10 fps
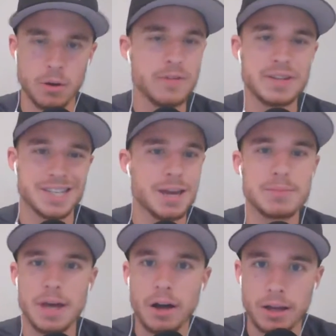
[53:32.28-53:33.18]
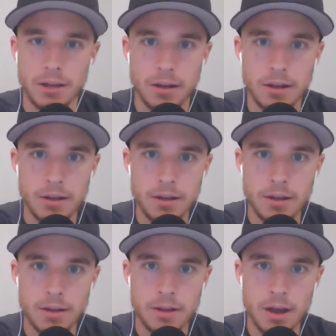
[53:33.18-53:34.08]
Or even Tim Duncan?
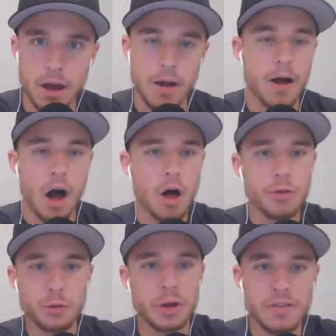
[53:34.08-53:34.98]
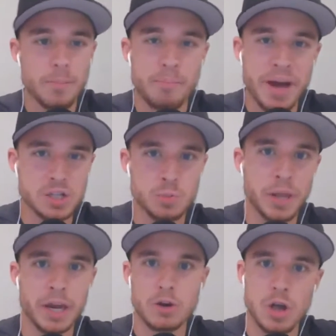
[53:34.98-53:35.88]
All 3 of the
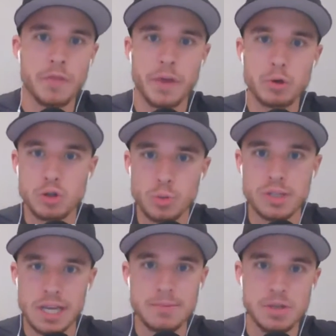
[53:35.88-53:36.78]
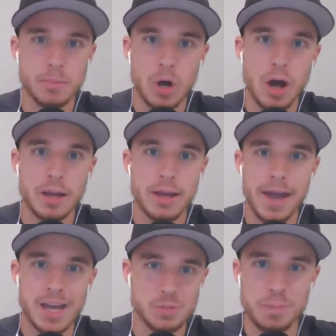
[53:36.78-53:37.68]
best players on those 3 teams LeBron
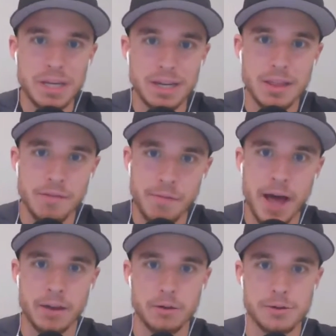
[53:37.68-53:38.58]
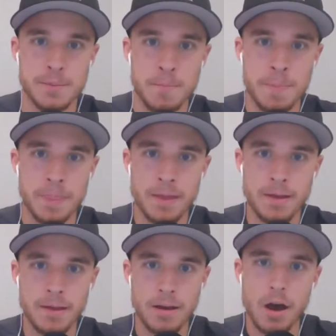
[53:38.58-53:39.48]
has beaten in the finals
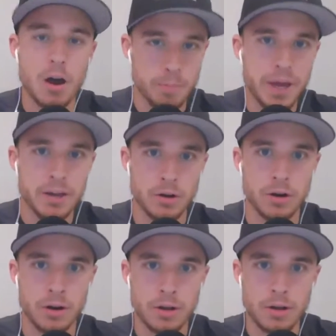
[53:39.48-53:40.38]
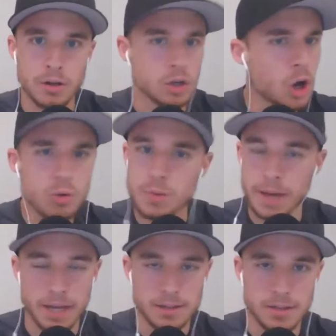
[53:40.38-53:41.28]
are better, no
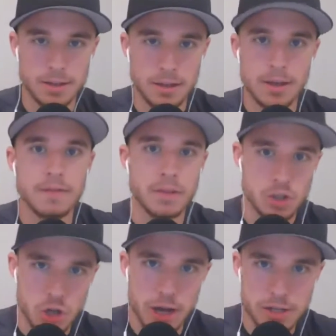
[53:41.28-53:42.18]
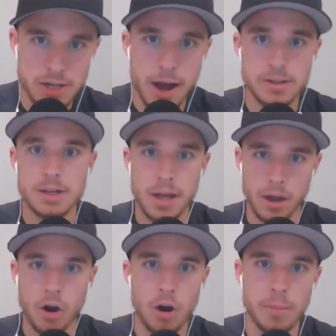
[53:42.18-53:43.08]
debate, than John Stockton
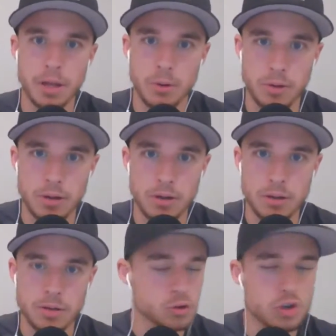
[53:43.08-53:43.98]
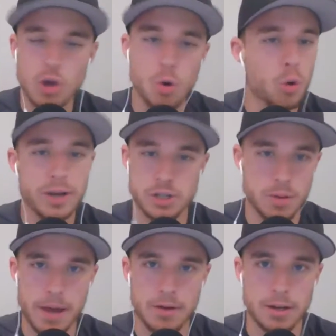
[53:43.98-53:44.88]
and Karl Malone. There's no
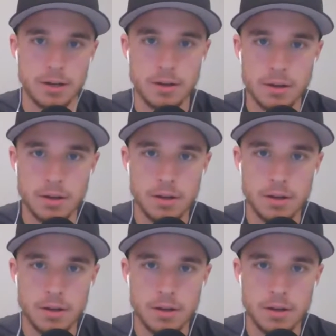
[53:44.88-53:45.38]
question about it.